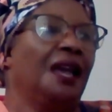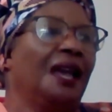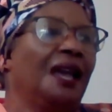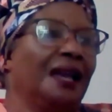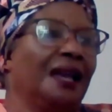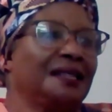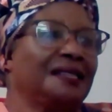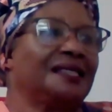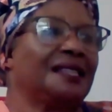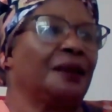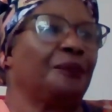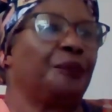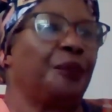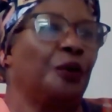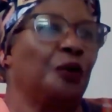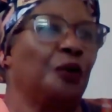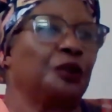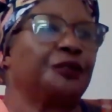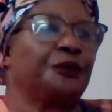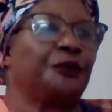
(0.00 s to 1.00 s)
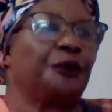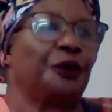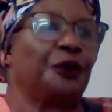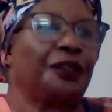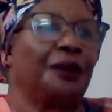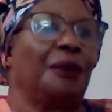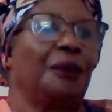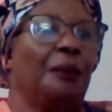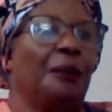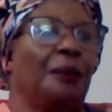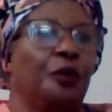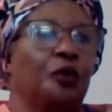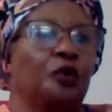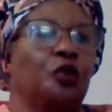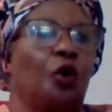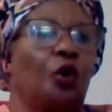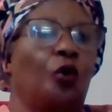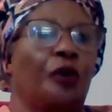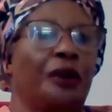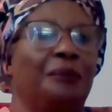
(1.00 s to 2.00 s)
Hence the push for the
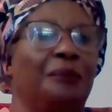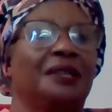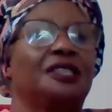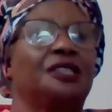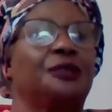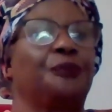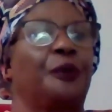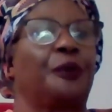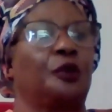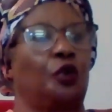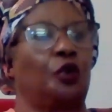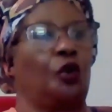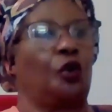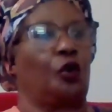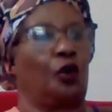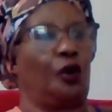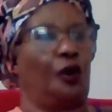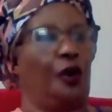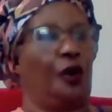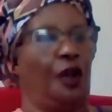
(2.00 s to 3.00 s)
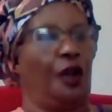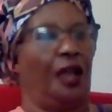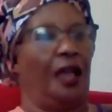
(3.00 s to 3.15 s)
Maputo Women's Protocol